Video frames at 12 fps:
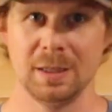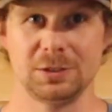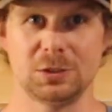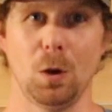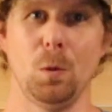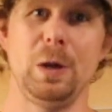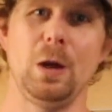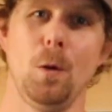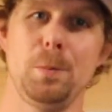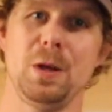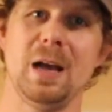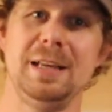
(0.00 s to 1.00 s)
So we
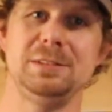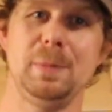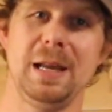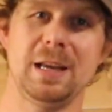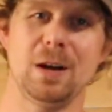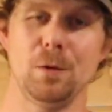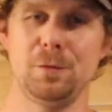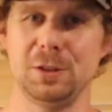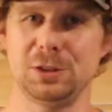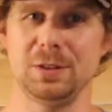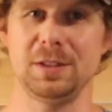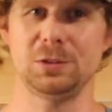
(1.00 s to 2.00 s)
hope you guys make it out
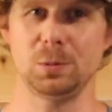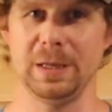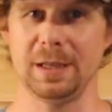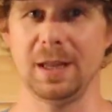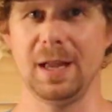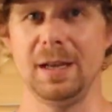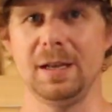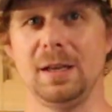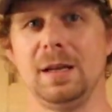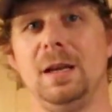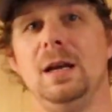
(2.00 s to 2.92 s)
fishing this weekend.